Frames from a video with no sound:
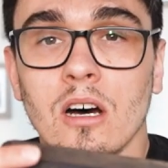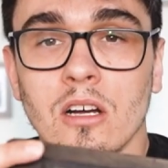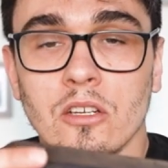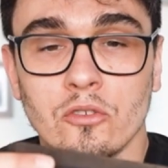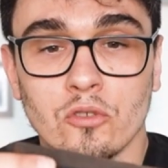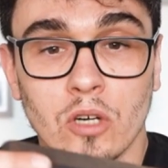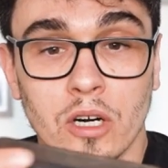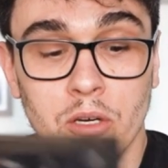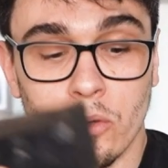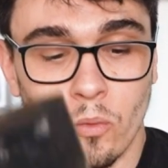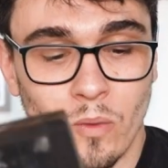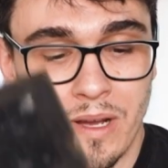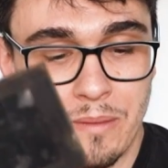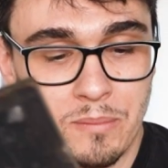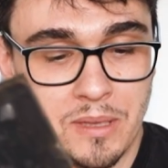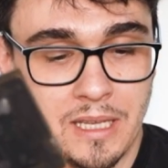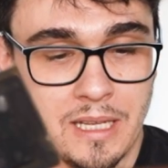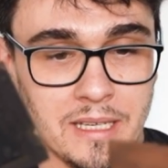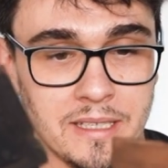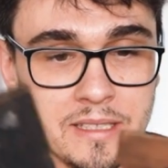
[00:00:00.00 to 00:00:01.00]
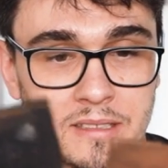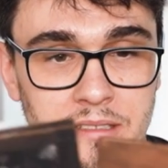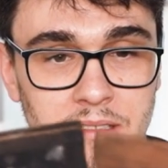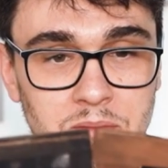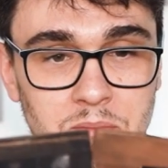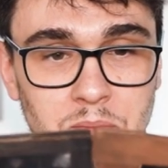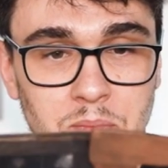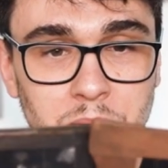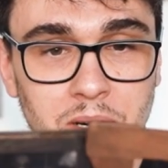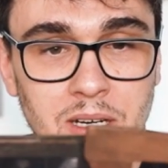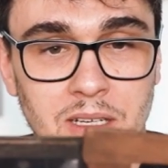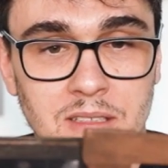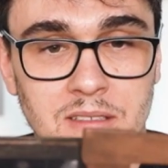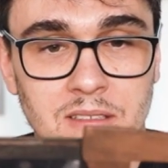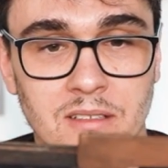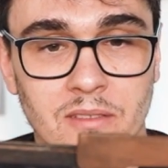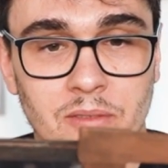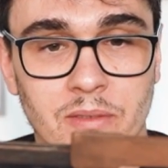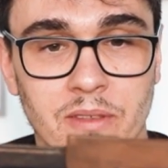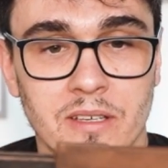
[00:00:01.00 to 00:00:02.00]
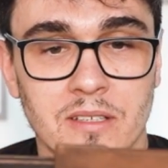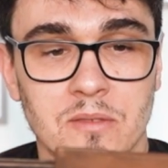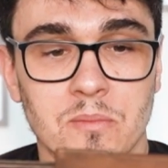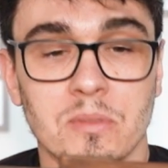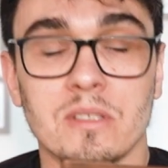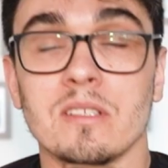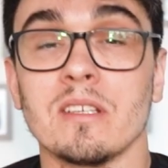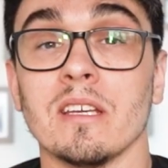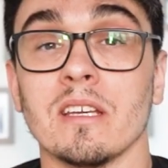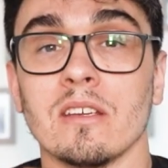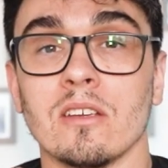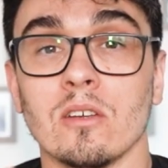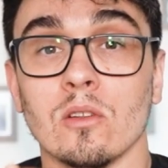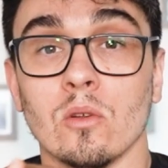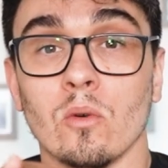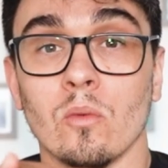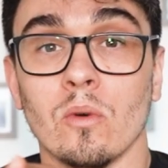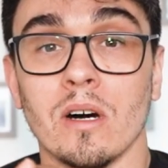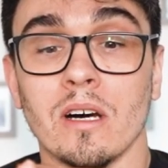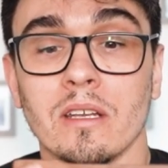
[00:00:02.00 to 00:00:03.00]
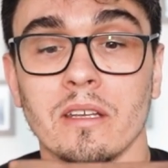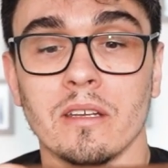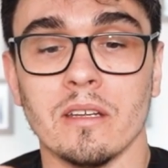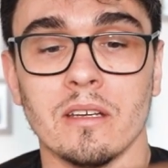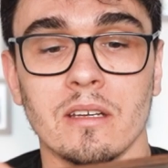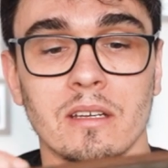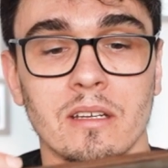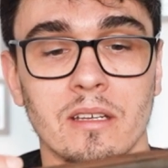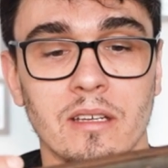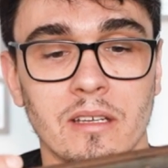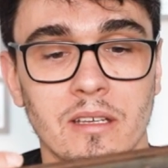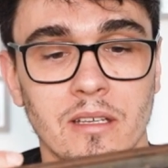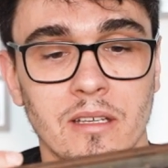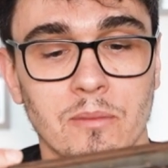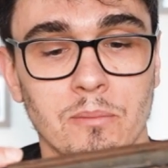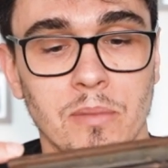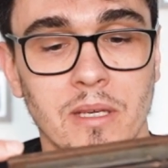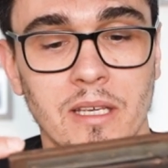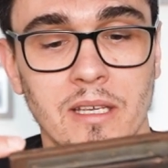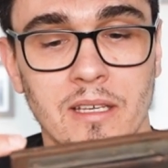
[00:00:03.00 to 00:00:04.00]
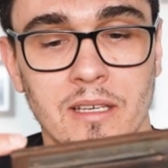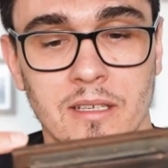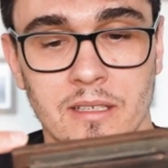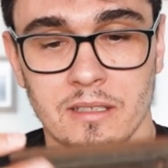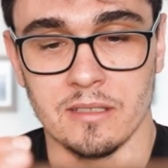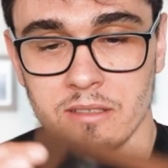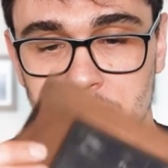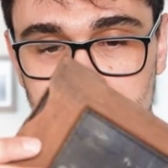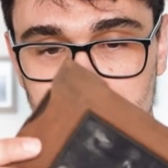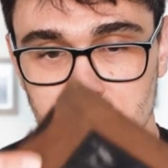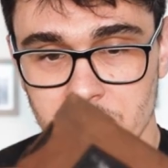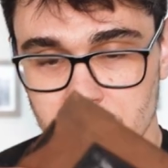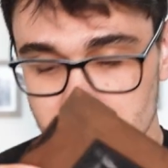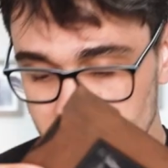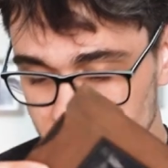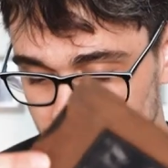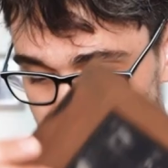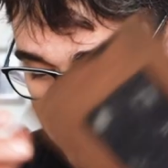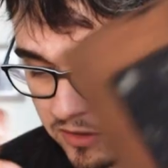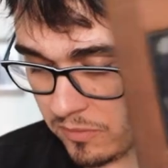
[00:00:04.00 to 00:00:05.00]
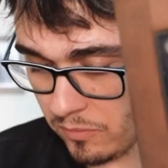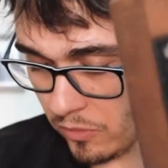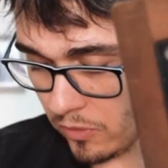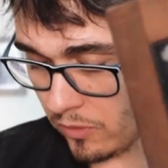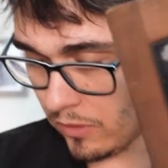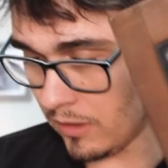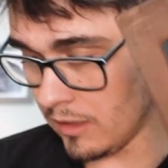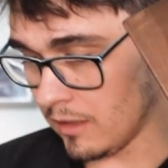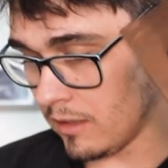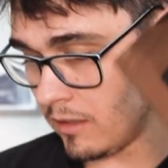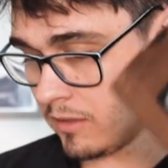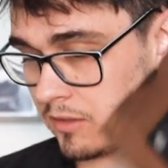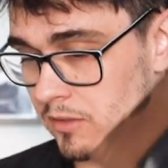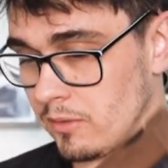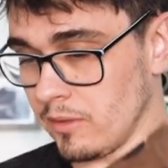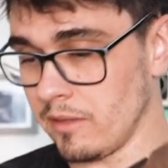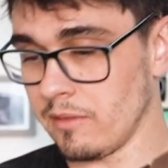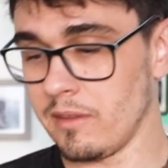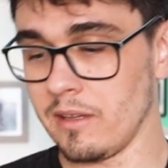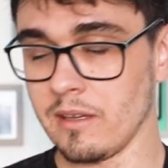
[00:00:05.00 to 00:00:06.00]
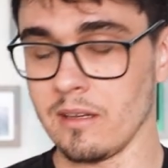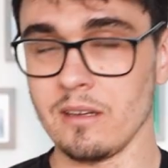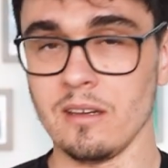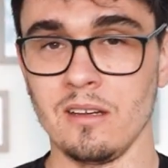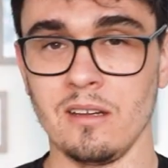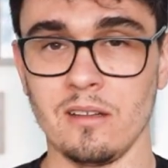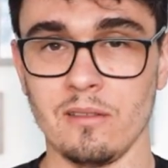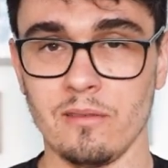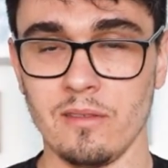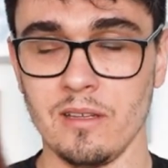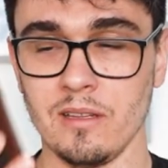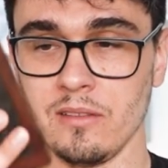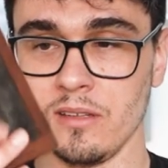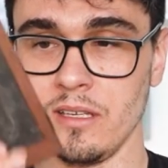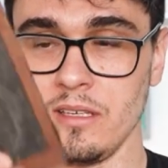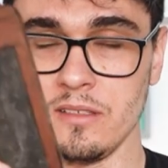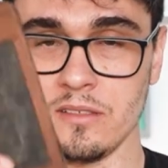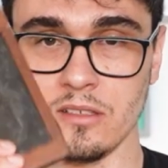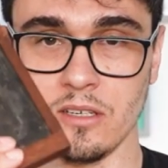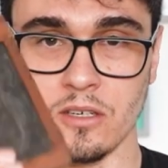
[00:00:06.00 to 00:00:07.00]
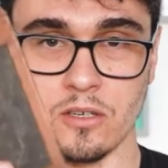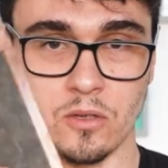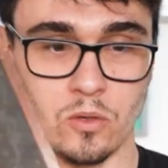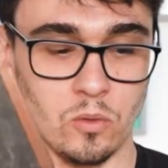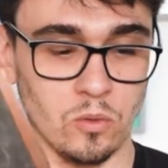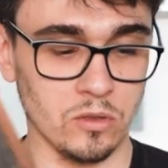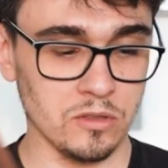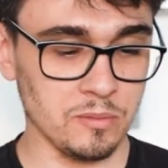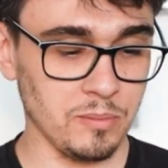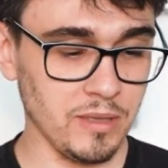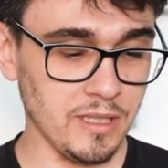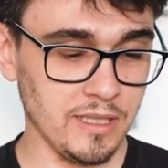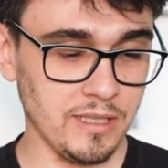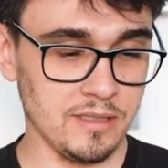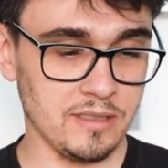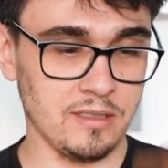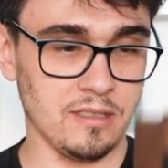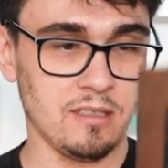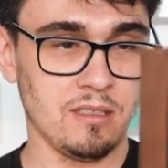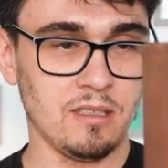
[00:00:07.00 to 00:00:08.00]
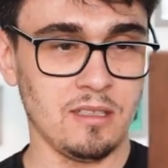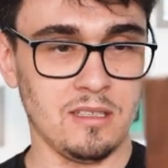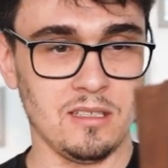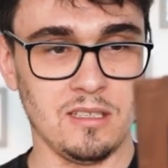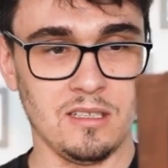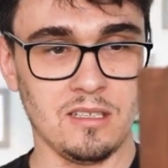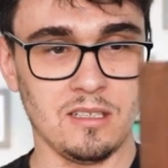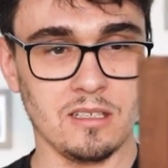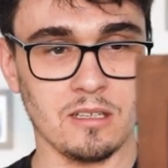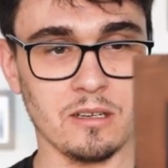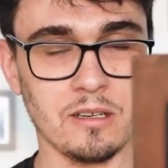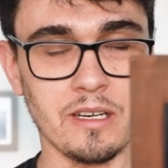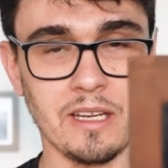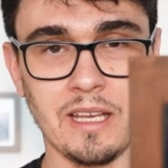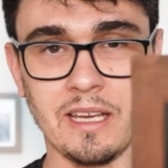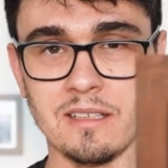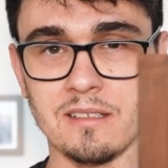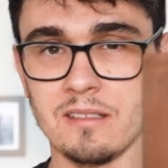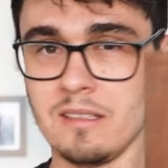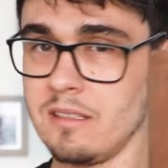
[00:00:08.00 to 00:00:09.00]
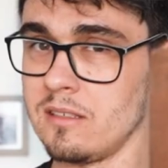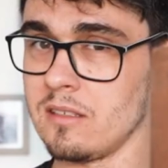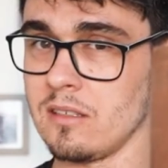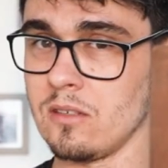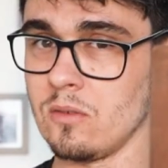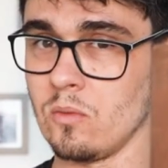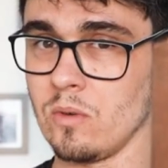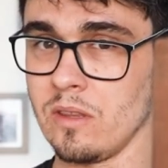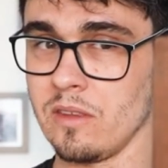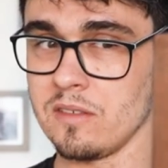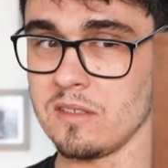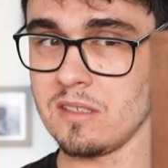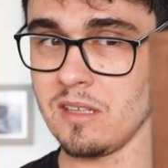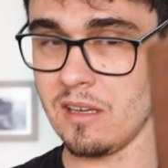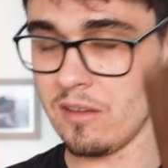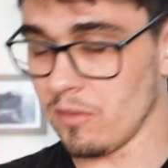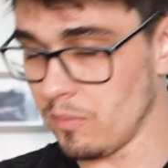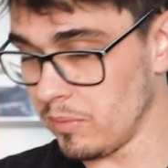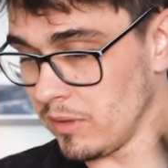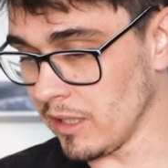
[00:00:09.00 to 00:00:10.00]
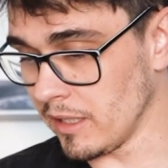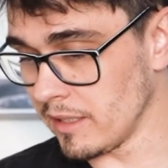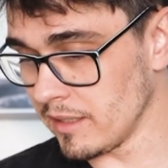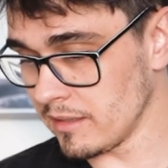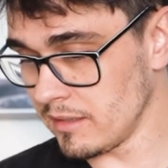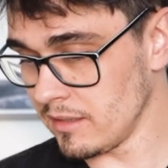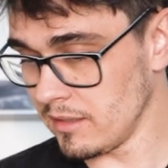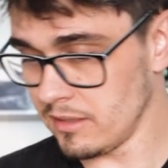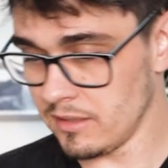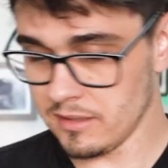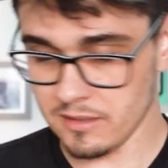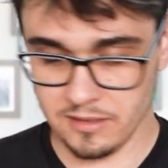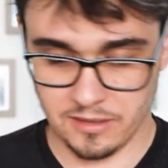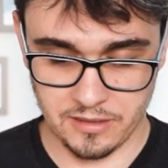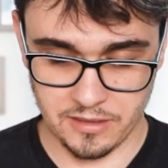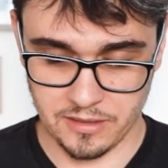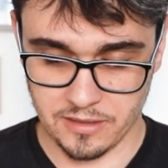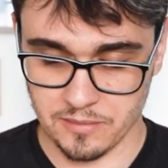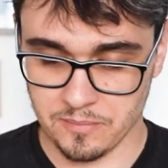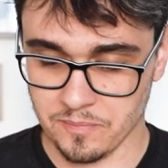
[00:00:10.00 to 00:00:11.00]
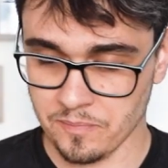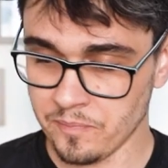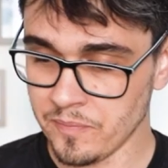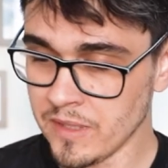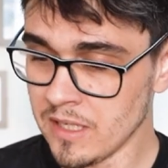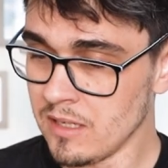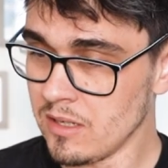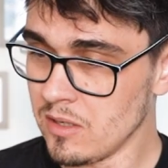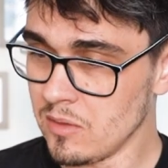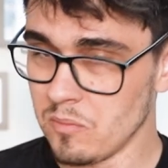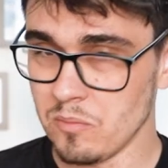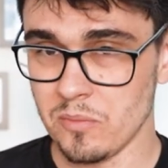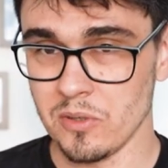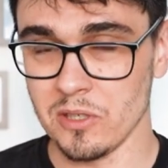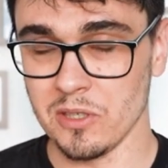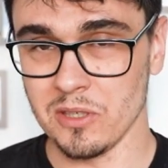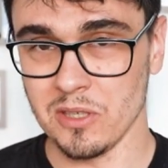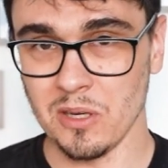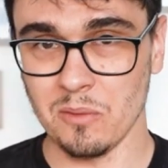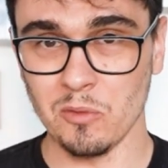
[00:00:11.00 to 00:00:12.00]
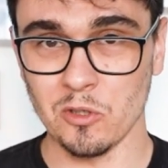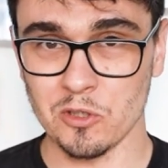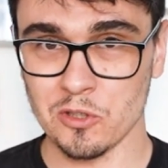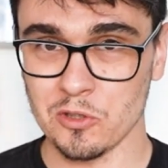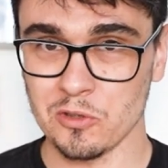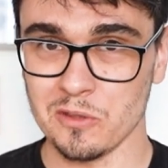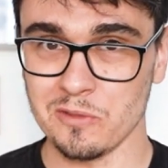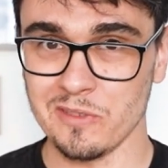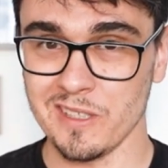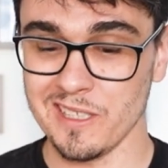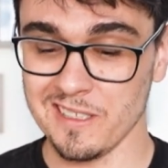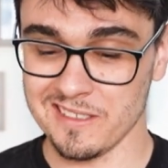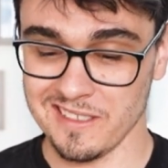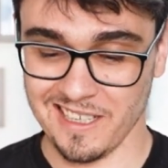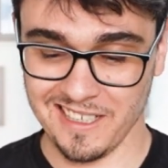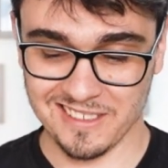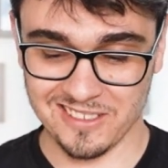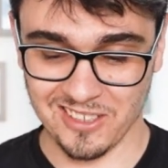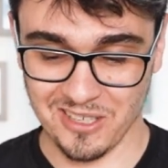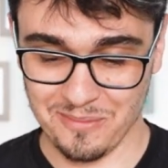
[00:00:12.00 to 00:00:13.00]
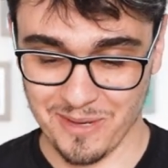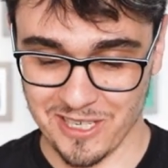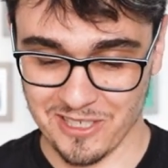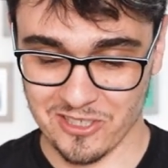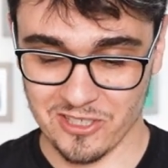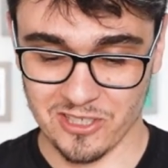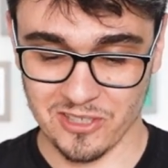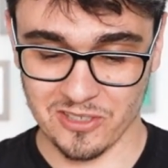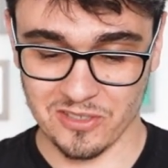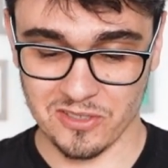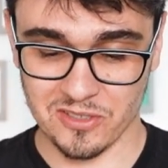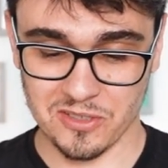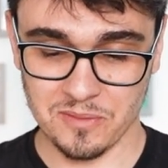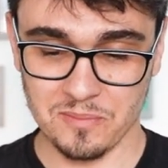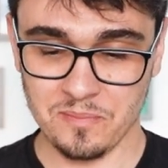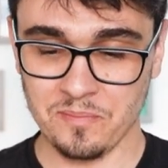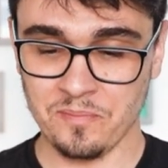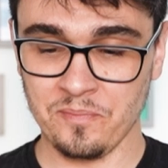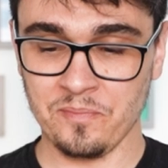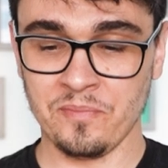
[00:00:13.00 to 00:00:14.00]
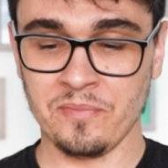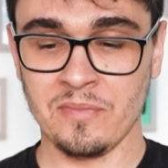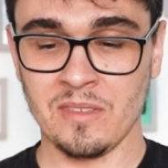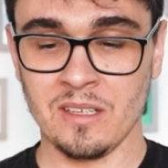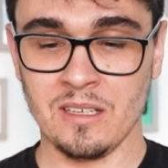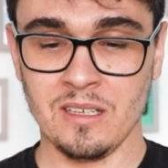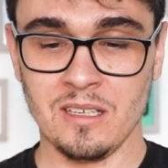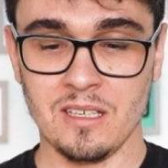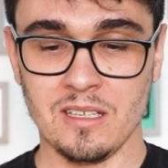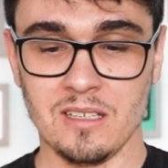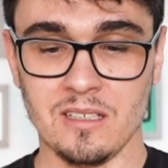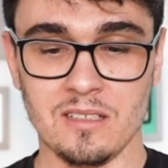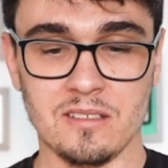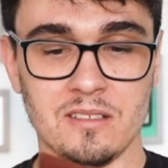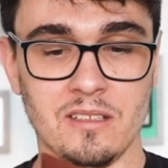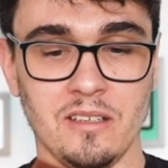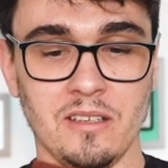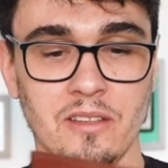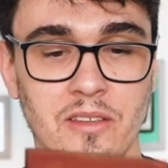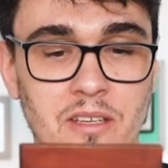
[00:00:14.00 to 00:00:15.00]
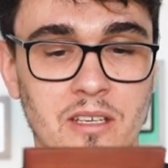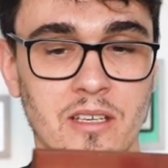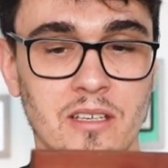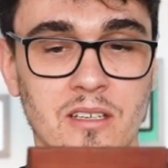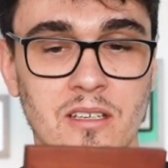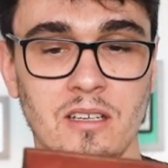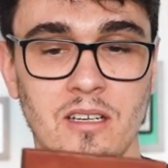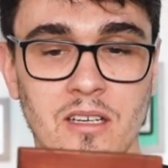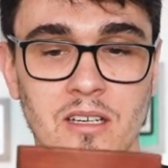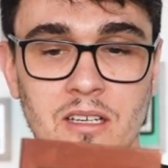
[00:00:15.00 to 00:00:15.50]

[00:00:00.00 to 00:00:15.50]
dry or wet plate, but this particular one appears to be smaller. So I think these are quarter plate. I guess these are 1/6 plate, but I'm not sure of the exact dimensions. That's another